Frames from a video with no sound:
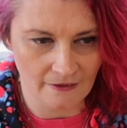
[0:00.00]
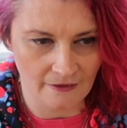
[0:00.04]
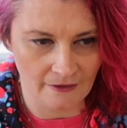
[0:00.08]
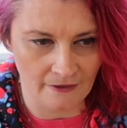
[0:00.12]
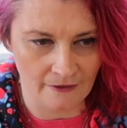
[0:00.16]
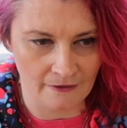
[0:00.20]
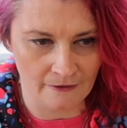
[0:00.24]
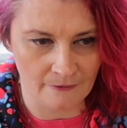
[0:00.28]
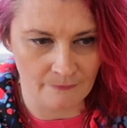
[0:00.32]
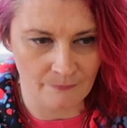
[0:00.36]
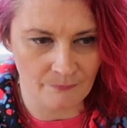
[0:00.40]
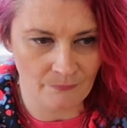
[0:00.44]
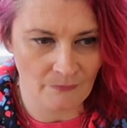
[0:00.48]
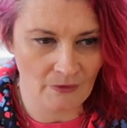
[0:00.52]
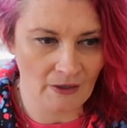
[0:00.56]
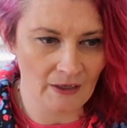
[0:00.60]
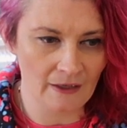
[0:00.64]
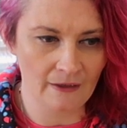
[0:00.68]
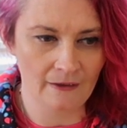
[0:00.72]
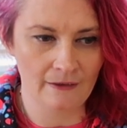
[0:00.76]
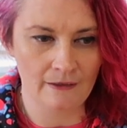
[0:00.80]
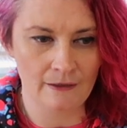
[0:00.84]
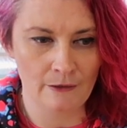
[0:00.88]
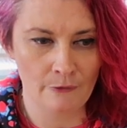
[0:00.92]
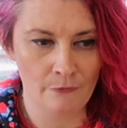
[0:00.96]
let
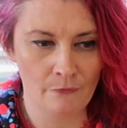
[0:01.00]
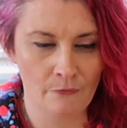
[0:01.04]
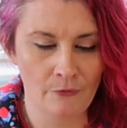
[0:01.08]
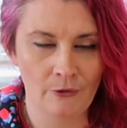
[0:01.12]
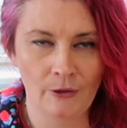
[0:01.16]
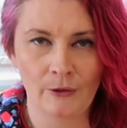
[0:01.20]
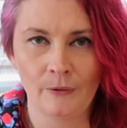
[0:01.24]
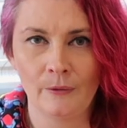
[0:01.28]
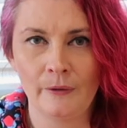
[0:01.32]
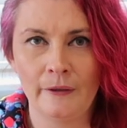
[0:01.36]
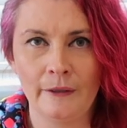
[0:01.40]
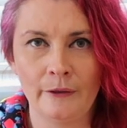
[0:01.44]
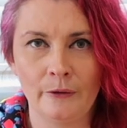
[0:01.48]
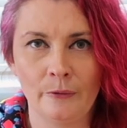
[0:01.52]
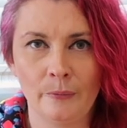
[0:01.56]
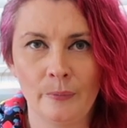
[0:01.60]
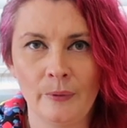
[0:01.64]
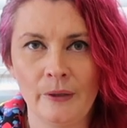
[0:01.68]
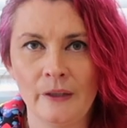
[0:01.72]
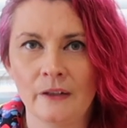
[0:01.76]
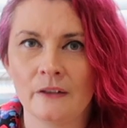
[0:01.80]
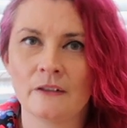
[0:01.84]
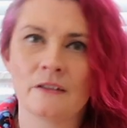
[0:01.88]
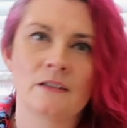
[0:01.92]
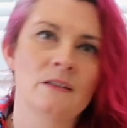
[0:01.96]
it flow a little
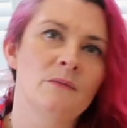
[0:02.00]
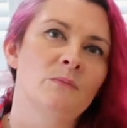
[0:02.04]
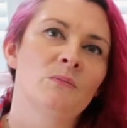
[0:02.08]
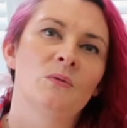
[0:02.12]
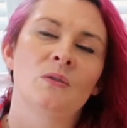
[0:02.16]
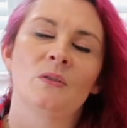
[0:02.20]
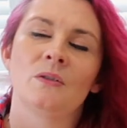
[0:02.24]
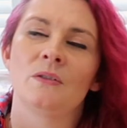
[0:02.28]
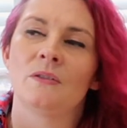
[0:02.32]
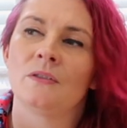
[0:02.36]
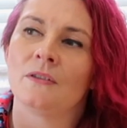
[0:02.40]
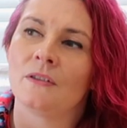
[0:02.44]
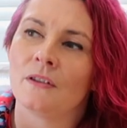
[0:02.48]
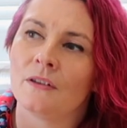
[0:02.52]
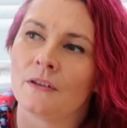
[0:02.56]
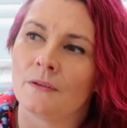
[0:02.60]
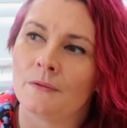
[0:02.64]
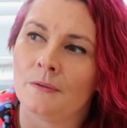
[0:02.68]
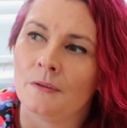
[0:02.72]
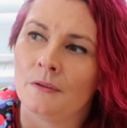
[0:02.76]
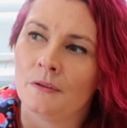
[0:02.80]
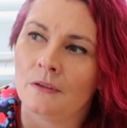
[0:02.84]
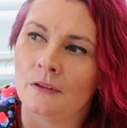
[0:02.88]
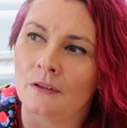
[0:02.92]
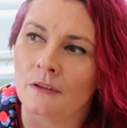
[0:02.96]
bit, because sometimes
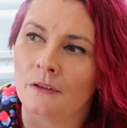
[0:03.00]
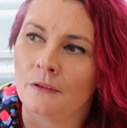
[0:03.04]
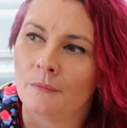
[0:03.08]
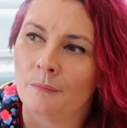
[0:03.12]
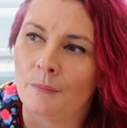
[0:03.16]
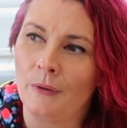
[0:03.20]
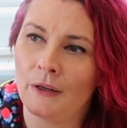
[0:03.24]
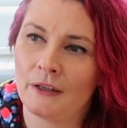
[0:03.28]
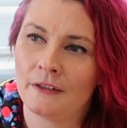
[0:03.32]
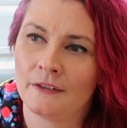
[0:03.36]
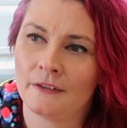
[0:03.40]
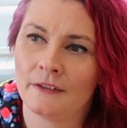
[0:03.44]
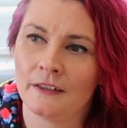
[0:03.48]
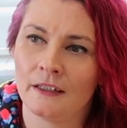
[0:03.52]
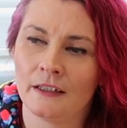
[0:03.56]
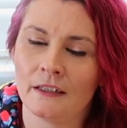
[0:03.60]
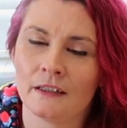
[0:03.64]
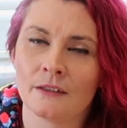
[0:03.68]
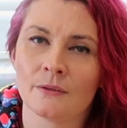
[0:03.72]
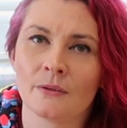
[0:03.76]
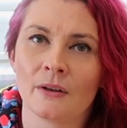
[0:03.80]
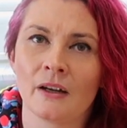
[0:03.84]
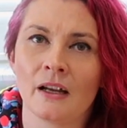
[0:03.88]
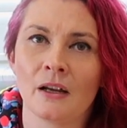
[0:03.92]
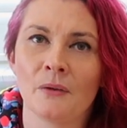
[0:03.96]
the best
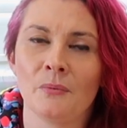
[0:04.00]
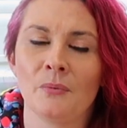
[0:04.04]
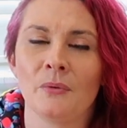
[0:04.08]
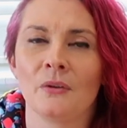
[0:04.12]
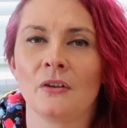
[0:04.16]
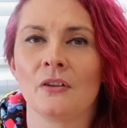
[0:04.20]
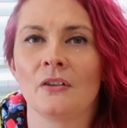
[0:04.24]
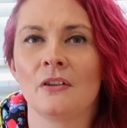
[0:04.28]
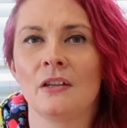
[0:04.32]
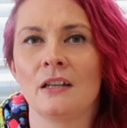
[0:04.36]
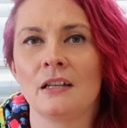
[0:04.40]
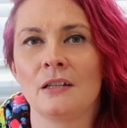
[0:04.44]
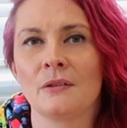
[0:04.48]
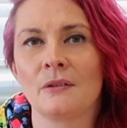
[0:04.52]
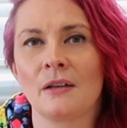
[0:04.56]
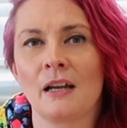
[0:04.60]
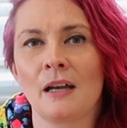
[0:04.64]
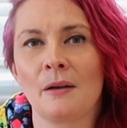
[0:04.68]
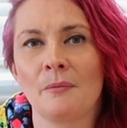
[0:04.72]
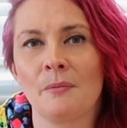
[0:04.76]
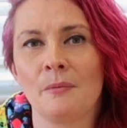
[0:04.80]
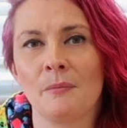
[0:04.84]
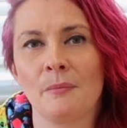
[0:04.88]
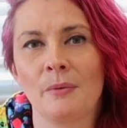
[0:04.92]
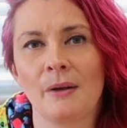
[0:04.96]
things that happen are things that
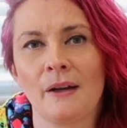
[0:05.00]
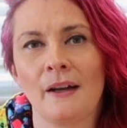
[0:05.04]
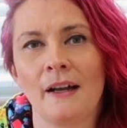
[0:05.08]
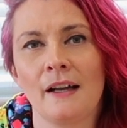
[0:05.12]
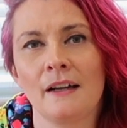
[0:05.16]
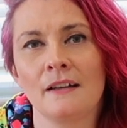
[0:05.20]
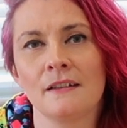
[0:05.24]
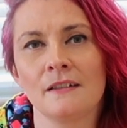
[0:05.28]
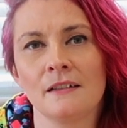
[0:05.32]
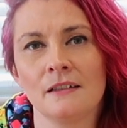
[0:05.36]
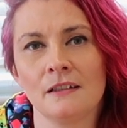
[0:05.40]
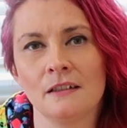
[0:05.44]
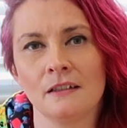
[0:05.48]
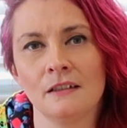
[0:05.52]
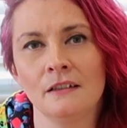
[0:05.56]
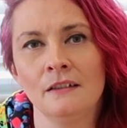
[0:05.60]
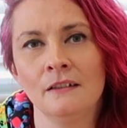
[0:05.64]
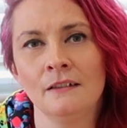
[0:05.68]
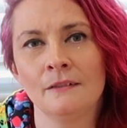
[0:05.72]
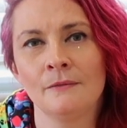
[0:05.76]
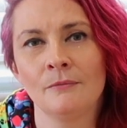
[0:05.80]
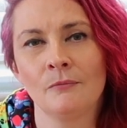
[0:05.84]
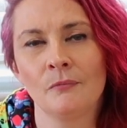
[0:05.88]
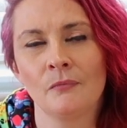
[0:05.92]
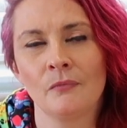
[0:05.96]
happen by
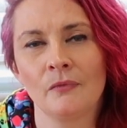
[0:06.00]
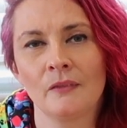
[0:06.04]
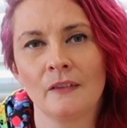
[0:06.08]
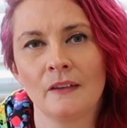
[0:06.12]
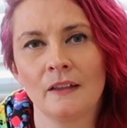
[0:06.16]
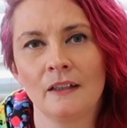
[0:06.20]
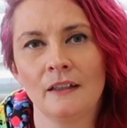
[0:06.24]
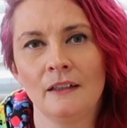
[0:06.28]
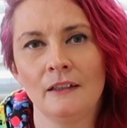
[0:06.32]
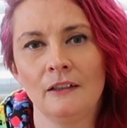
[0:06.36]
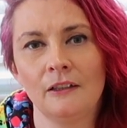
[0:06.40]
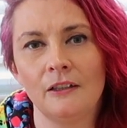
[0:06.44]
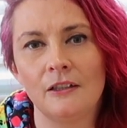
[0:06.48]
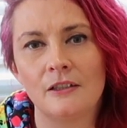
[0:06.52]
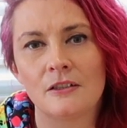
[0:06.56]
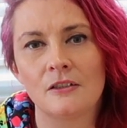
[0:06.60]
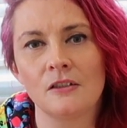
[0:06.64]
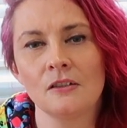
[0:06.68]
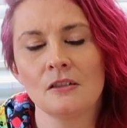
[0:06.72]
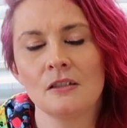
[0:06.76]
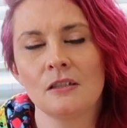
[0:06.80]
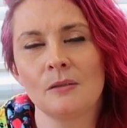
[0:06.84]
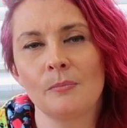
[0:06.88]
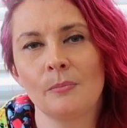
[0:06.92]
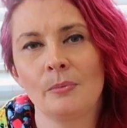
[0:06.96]
accident. Like, it's
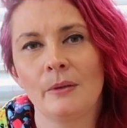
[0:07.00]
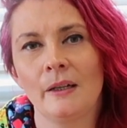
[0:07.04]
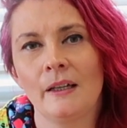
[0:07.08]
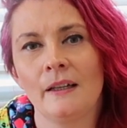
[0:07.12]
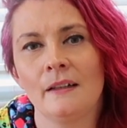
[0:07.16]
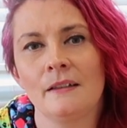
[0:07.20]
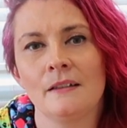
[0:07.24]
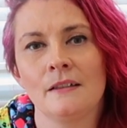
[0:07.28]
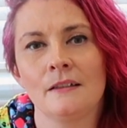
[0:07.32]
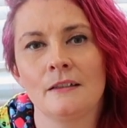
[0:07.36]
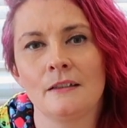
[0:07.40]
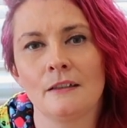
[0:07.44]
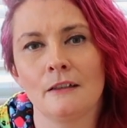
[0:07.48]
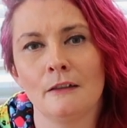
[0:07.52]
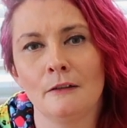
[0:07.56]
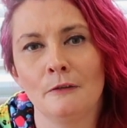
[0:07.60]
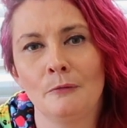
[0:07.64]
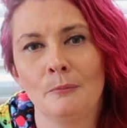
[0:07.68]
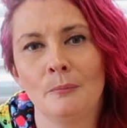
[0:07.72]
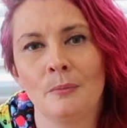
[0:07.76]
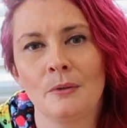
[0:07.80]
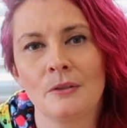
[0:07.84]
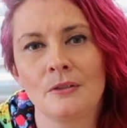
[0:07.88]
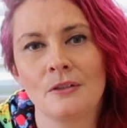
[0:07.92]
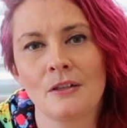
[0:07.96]
good to plan stuff,
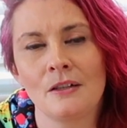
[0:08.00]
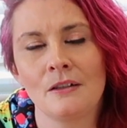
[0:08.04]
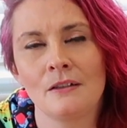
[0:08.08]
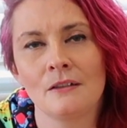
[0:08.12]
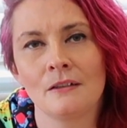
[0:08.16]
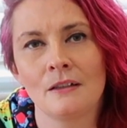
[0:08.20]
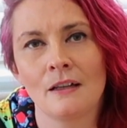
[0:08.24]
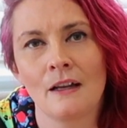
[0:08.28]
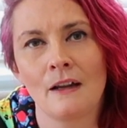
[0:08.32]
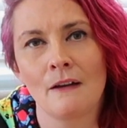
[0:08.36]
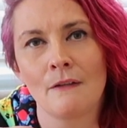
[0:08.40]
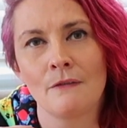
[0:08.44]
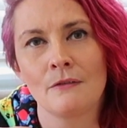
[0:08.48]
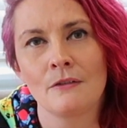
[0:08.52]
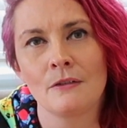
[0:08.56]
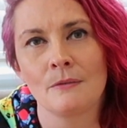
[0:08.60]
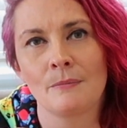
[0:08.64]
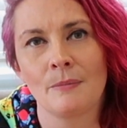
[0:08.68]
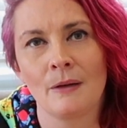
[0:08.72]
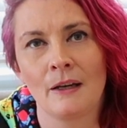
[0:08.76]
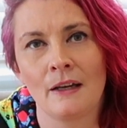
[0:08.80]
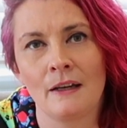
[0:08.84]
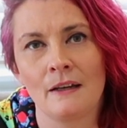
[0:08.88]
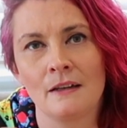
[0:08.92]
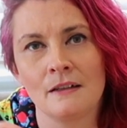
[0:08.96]
but don't have to
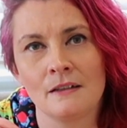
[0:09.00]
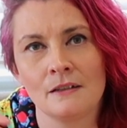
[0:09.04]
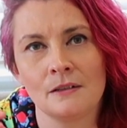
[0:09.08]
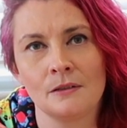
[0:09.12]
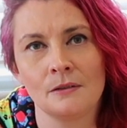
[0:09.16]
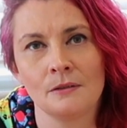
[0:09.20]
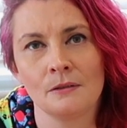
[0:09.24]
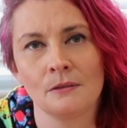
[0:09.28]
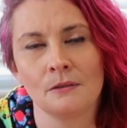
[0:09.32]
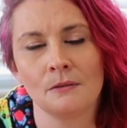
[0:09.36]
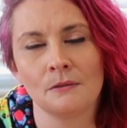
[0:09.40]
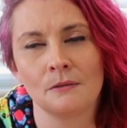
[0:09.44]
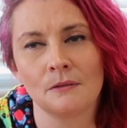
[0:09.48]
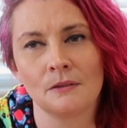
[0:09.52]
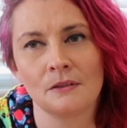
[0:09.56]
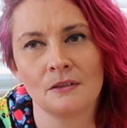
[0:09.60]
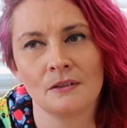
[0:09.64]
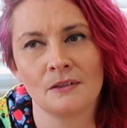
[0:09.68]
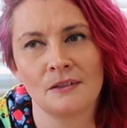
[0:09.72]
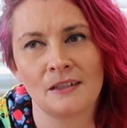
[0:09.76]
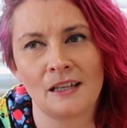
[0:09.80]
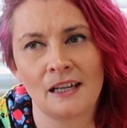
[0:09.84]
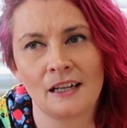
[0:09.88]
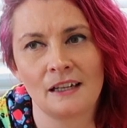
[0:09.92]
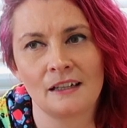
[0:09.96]
plan it to the
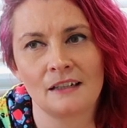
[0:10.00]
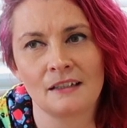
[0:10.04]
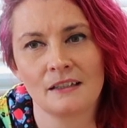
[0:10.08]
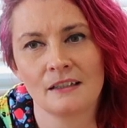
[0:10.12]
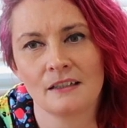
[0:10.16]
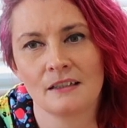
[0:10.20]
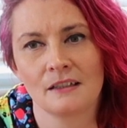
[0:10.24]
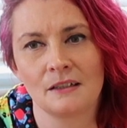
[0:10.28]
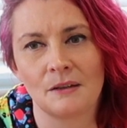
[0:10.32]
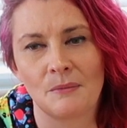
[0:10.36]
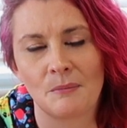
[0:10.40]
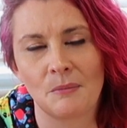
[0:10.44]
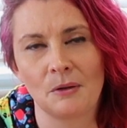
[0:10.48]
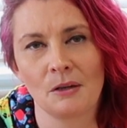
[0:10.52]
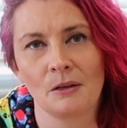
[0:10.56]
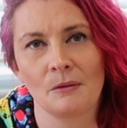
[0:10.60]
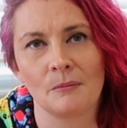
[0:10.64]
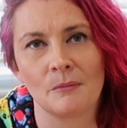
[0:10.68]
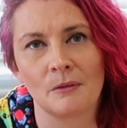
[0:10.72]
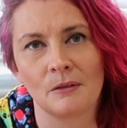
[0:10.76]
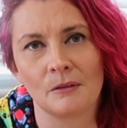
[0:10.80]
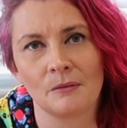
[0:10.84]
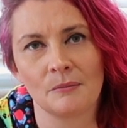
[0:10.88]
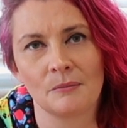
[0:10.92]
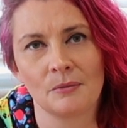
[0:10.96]
exact
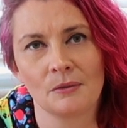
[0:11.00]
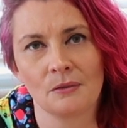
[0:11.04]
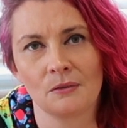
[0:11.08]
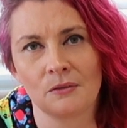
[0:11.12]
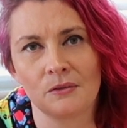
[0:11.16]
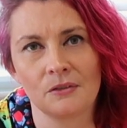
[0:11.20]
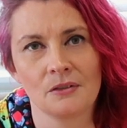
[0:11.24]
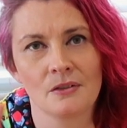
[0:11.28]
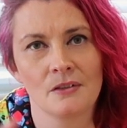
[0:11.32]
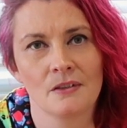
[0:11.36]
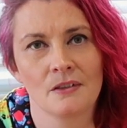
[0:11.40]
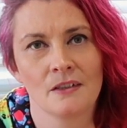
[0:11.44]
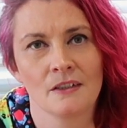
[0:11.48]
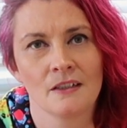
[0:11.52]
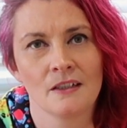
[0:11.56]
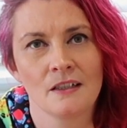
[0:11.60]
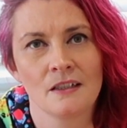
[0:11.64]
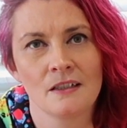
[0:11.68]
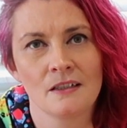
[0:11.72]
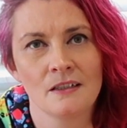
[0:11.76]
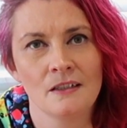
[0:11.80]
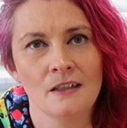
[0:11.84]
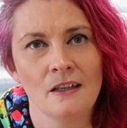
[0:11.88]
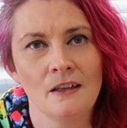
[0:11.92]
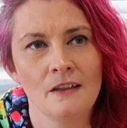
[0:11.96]
moment, because
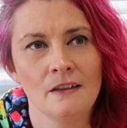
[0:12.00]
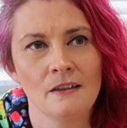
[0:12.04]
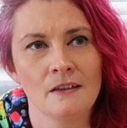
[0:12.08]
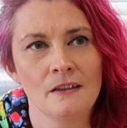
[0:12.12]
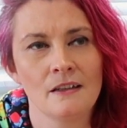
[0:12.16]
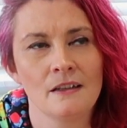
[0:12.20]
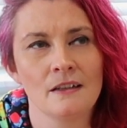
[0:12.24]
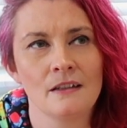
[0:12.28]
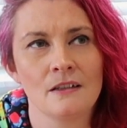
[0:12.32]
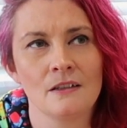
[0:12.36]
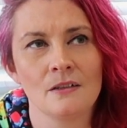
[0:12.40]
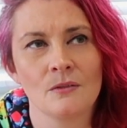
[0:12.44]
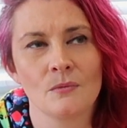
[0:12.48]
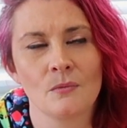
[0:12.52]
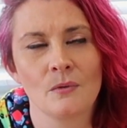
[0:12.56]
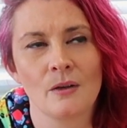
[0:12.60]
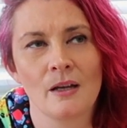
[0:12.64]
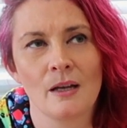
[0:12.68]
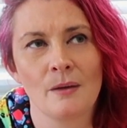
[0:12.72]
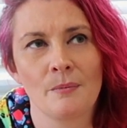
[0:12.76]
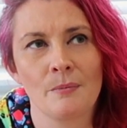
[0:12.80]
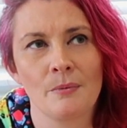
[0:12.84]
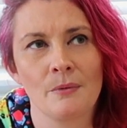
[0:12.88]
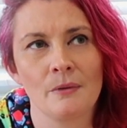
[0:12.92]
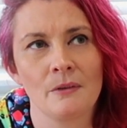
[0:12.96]
certain things will
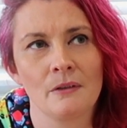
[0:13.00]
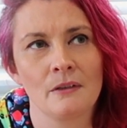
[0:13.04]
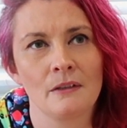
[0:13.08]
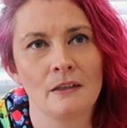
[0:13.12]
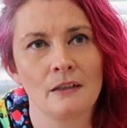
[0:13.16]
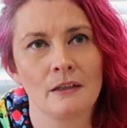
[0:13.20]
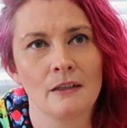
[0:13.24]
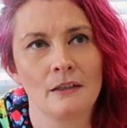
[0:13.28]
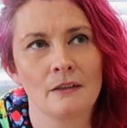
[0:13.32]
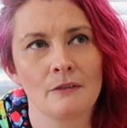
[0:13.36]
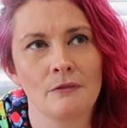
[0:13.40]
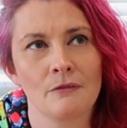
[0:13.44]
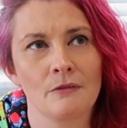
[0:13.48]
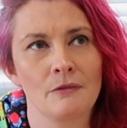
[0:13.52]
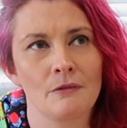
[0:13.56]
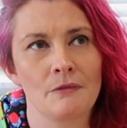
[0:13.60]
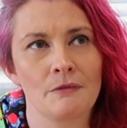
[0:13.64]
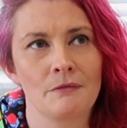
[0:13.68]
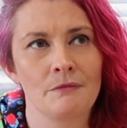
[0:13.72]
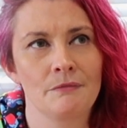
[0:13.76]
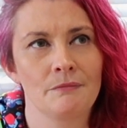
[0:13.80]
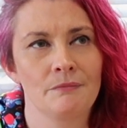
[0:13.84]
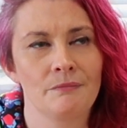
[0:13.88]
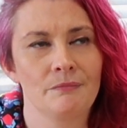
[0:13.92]
happen, like, for,